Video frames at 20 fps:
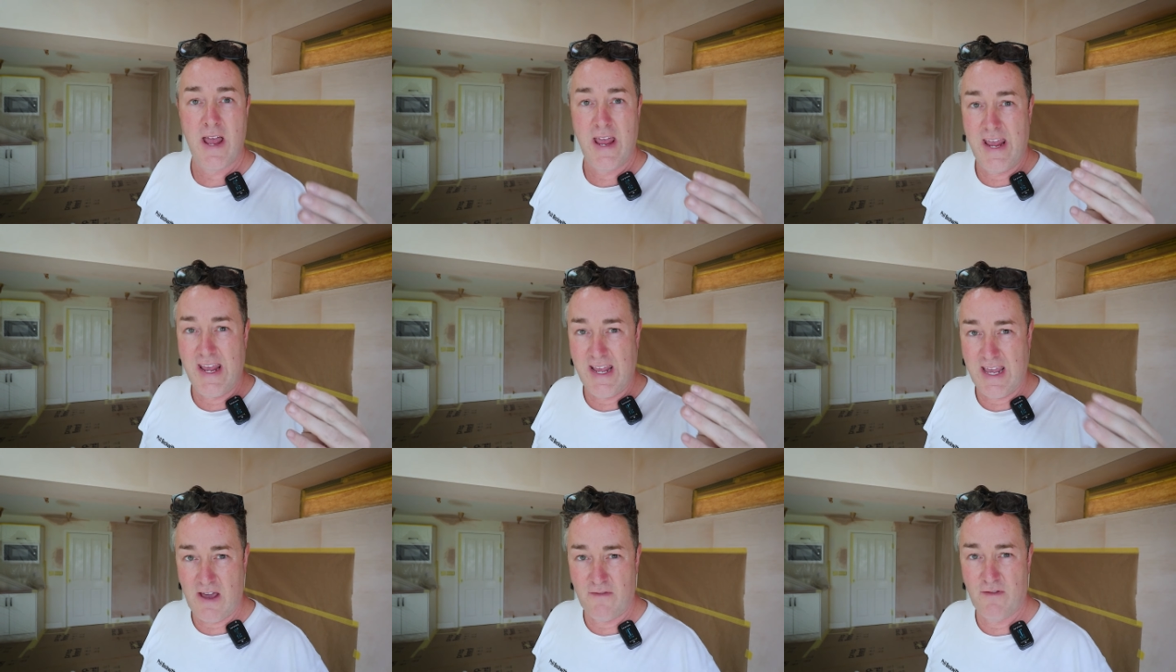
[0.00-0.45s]

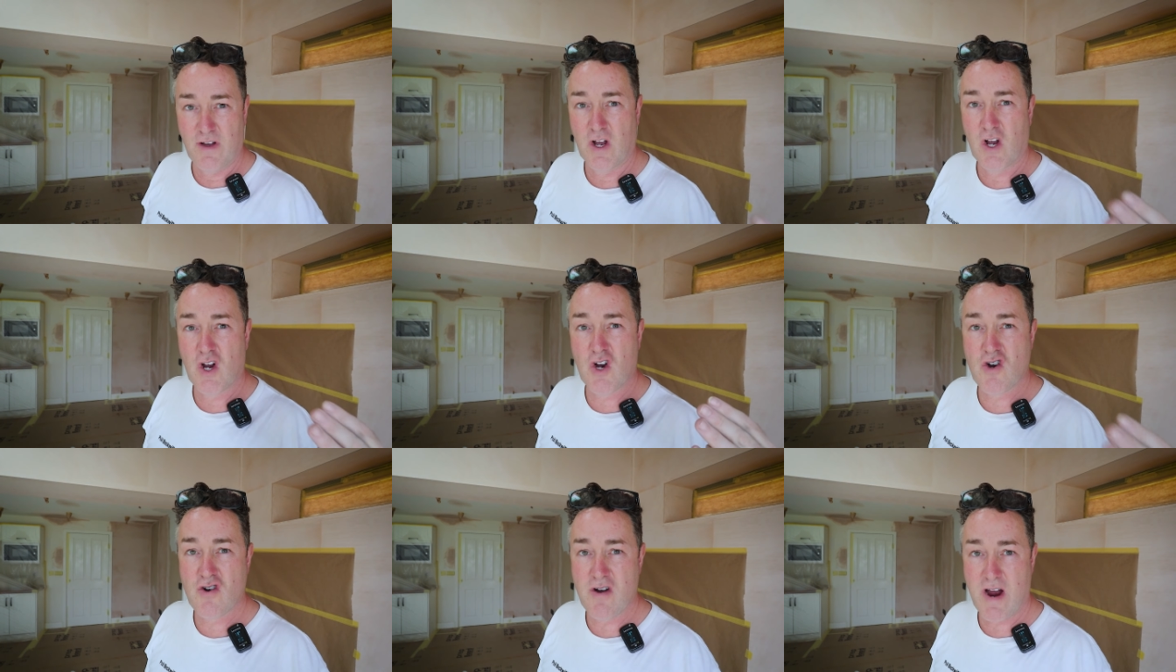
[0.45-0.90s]
it gave a
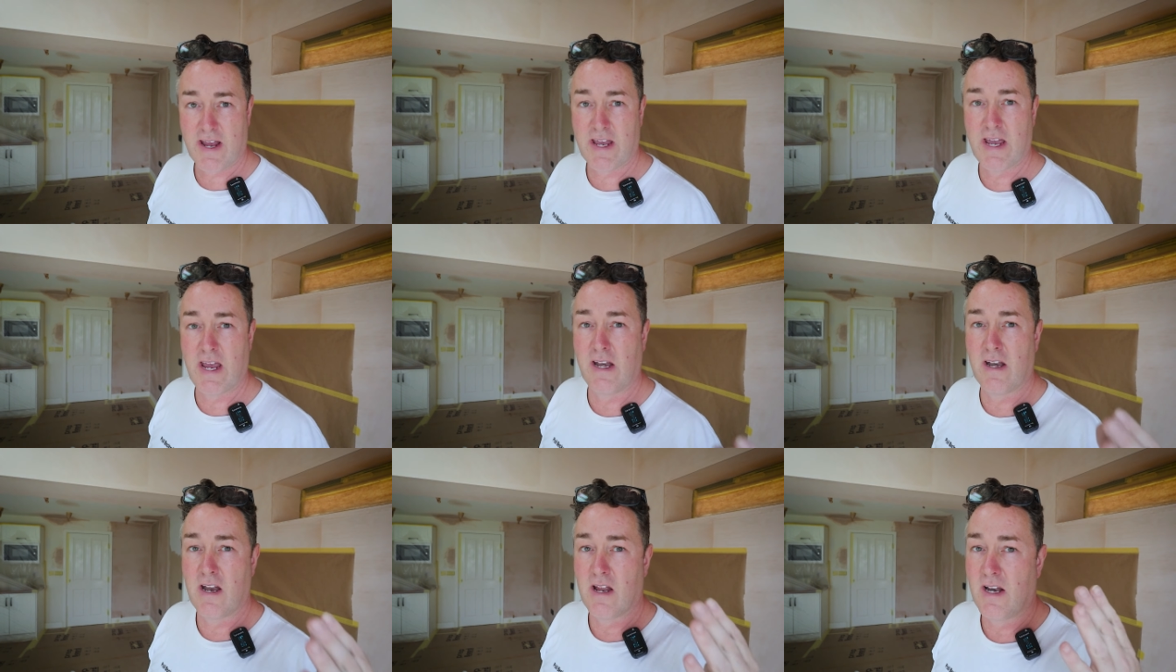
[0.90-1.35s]

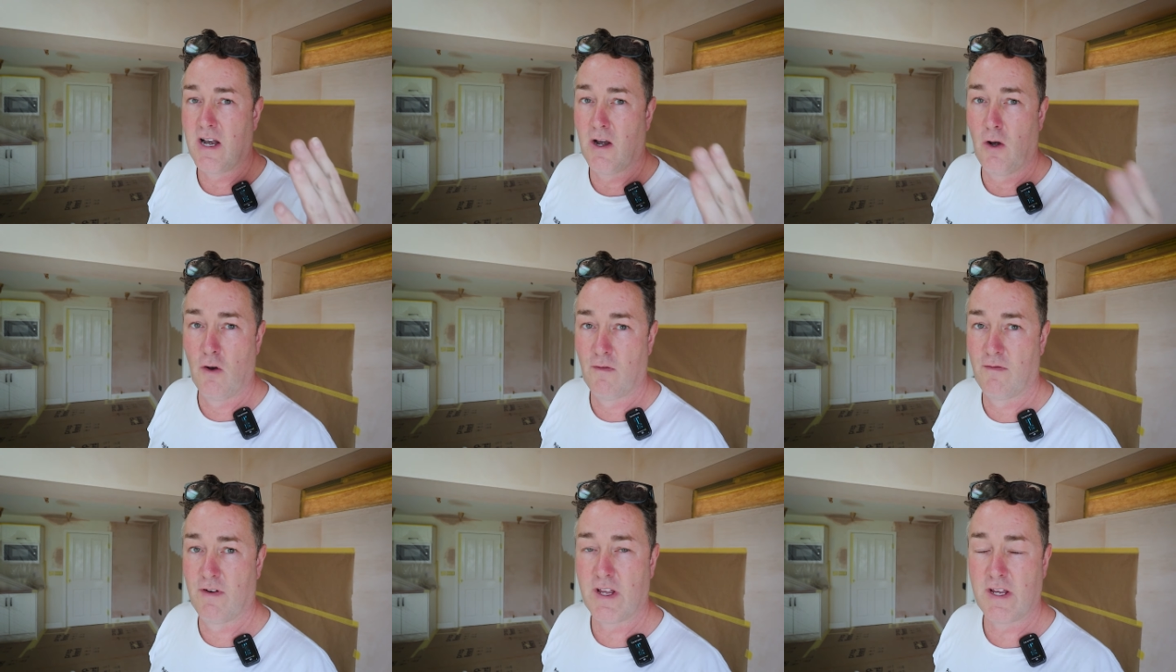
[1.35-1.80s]
cracking,
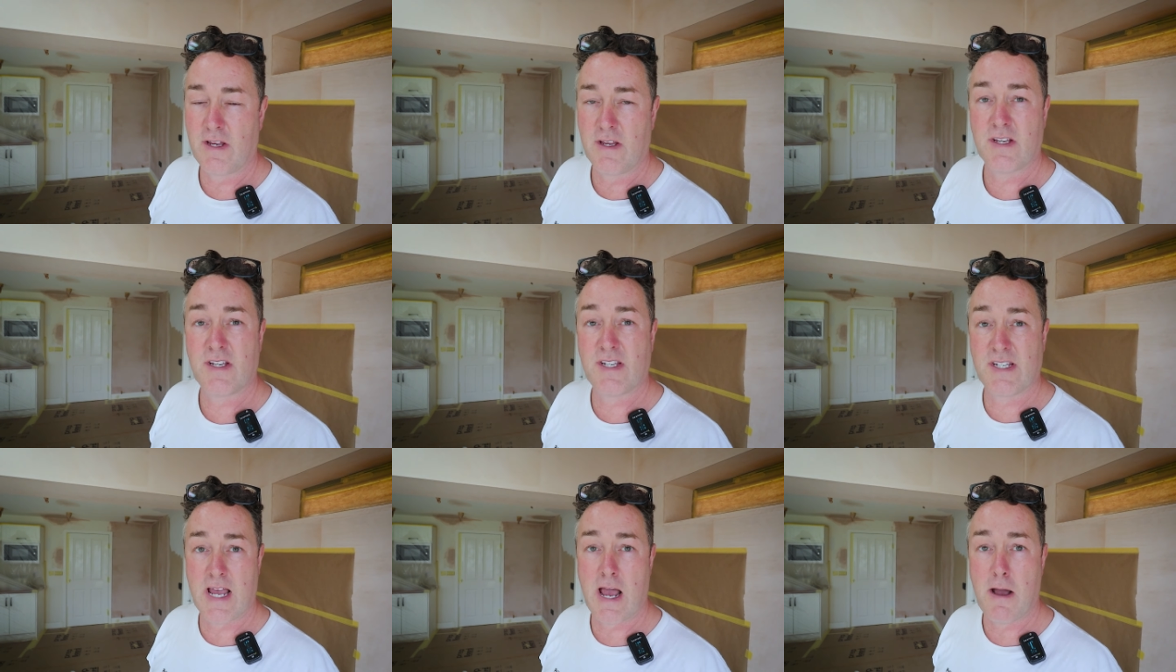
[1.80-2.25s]
lovely
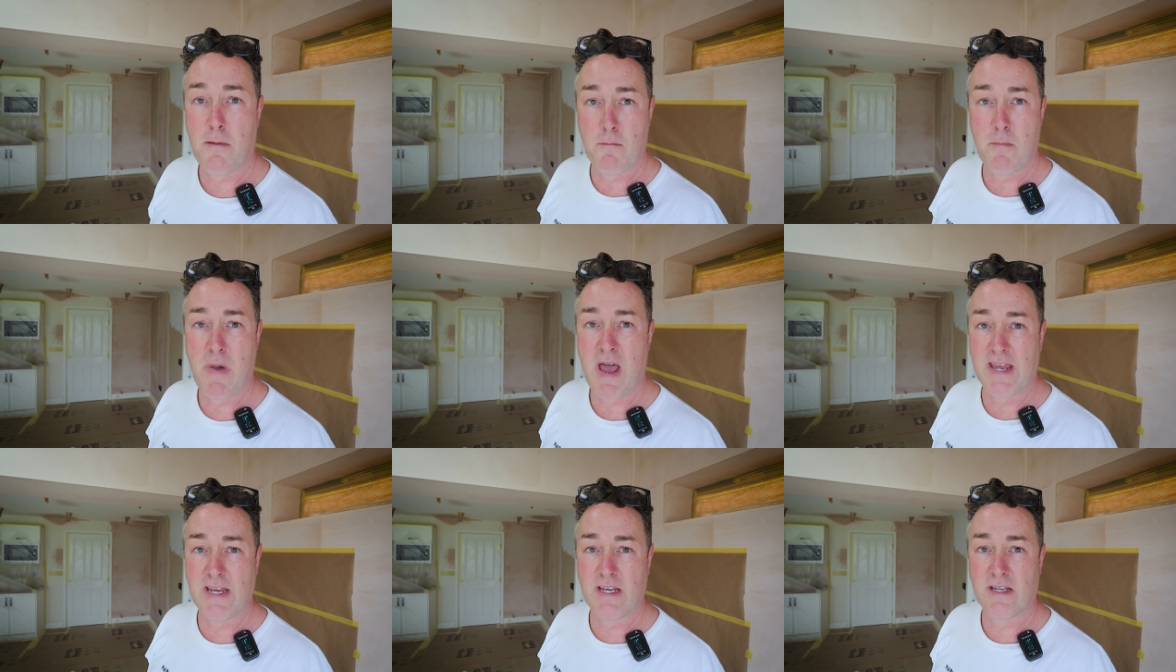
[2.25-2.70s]

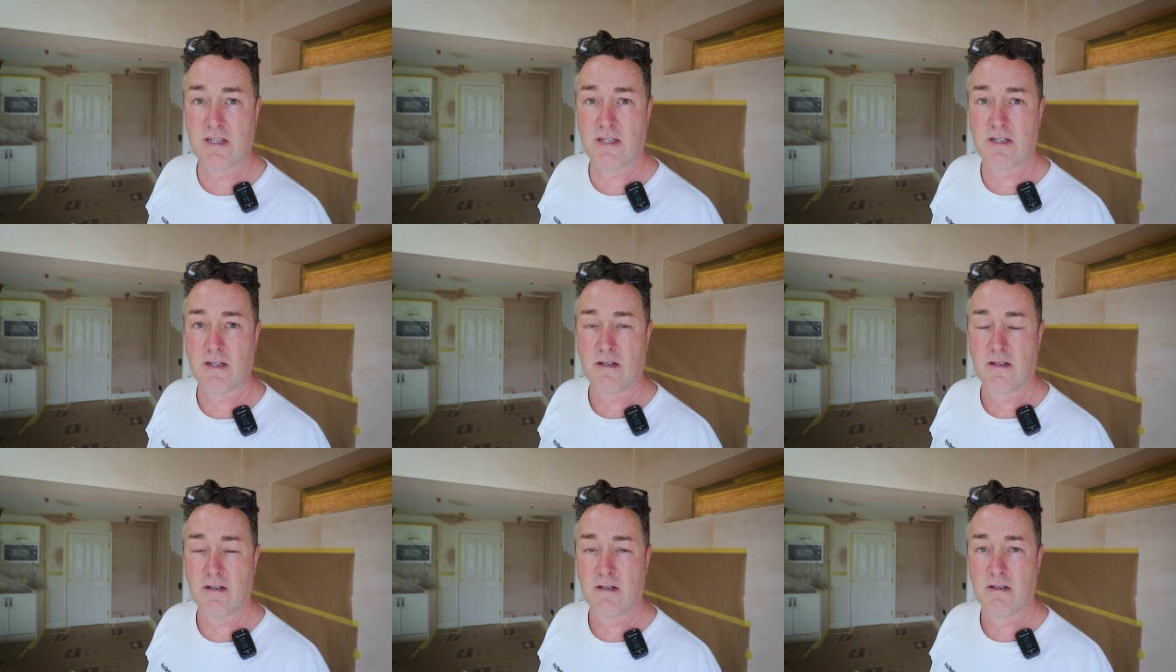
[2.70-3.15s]
sound
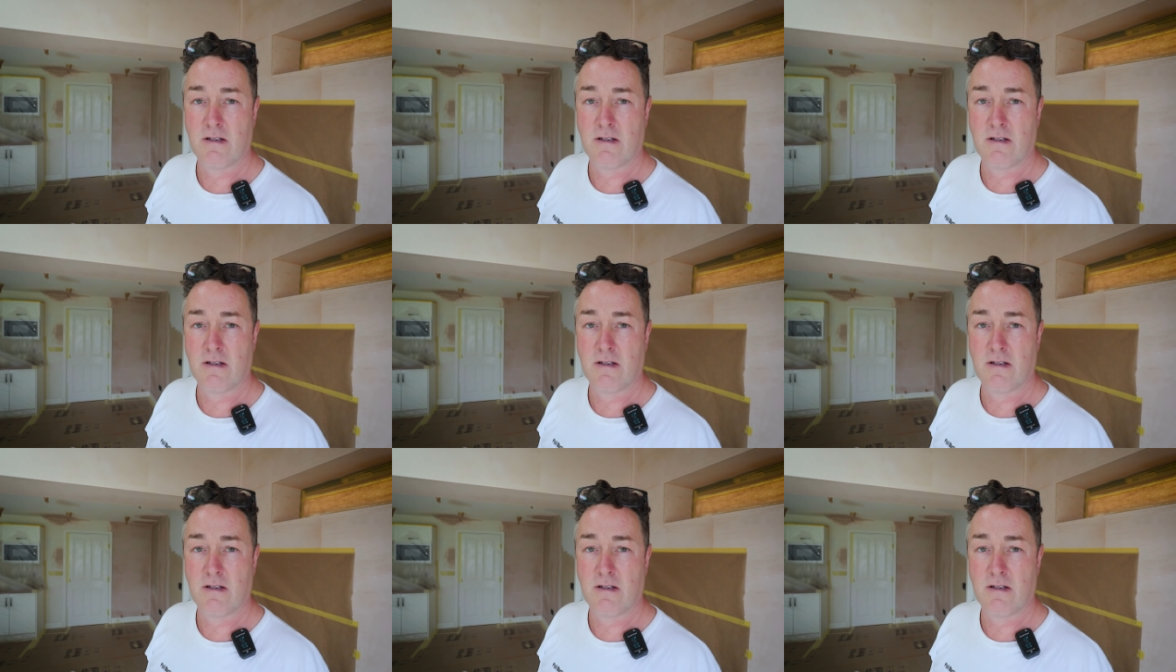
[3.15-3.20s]
base